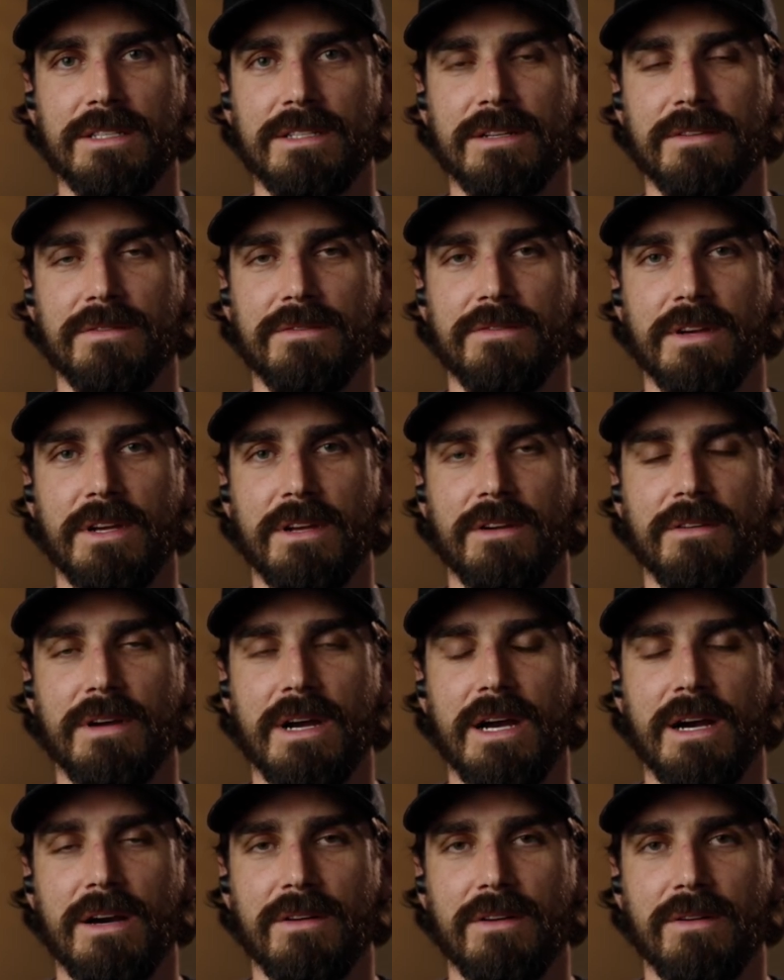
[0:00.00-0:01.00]
to
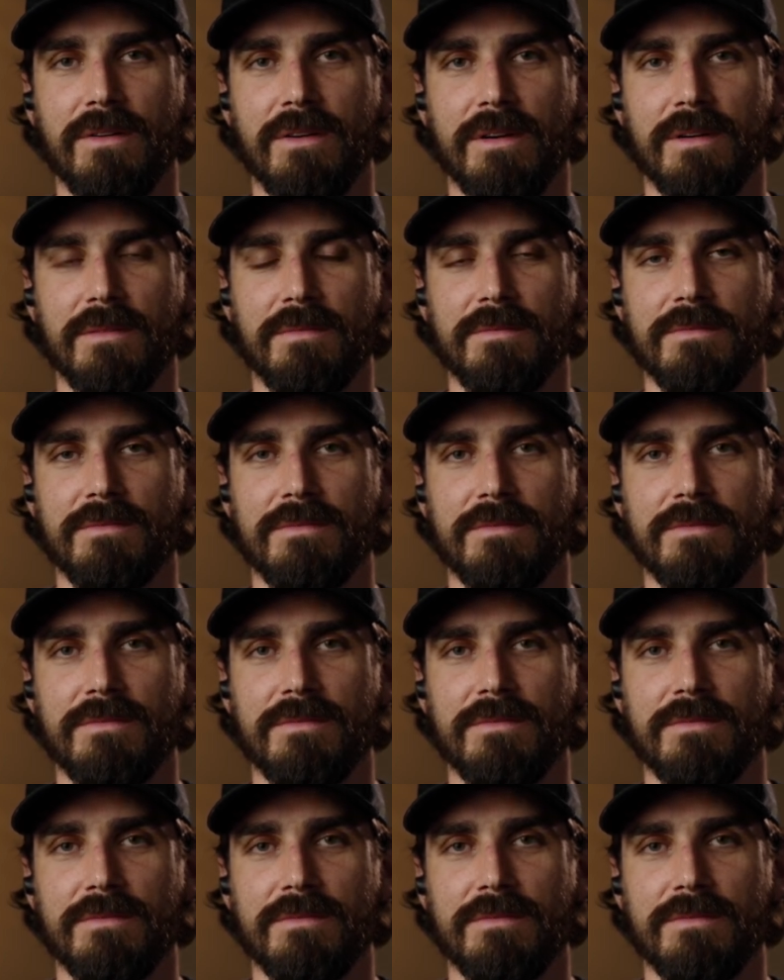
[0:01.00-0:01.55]
figure out or